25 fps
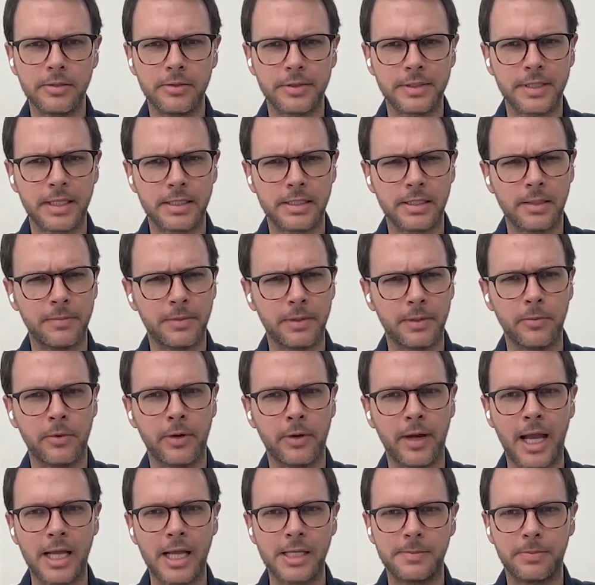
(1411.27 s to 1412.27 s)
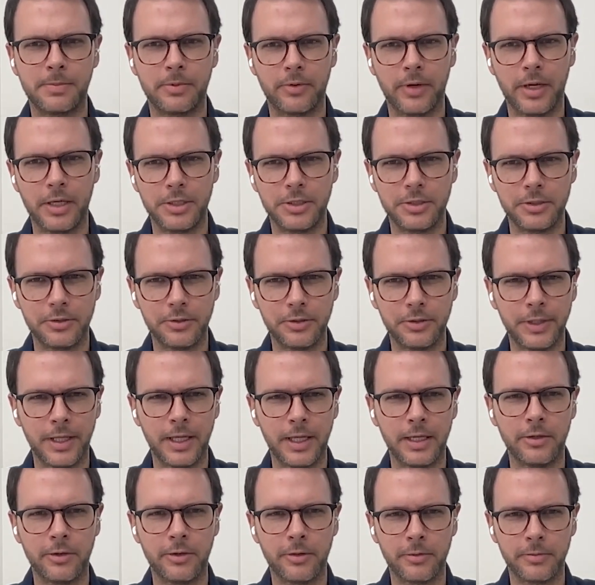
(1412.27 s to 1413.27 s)
or is that something more aspirational
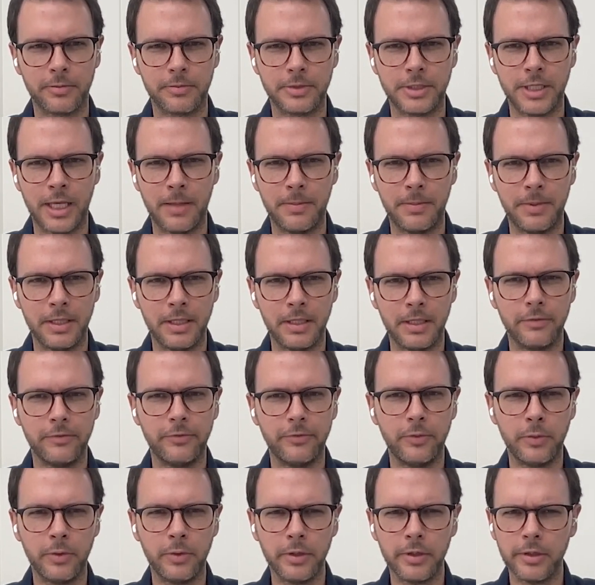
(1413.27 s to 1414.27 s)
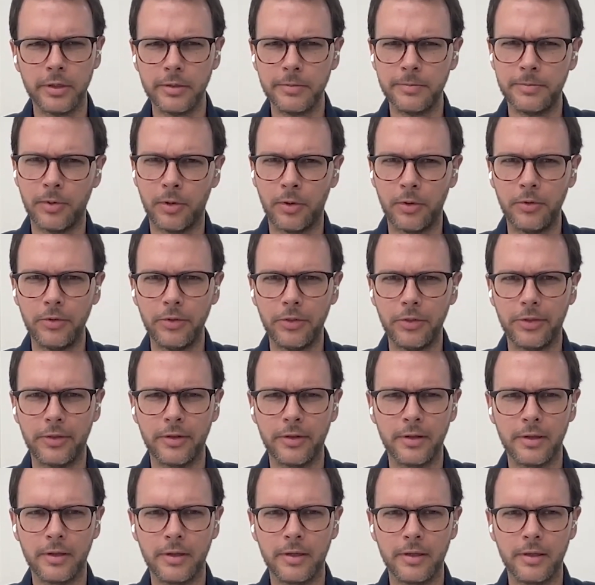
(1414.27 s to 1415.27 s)
that you're championing for? Both?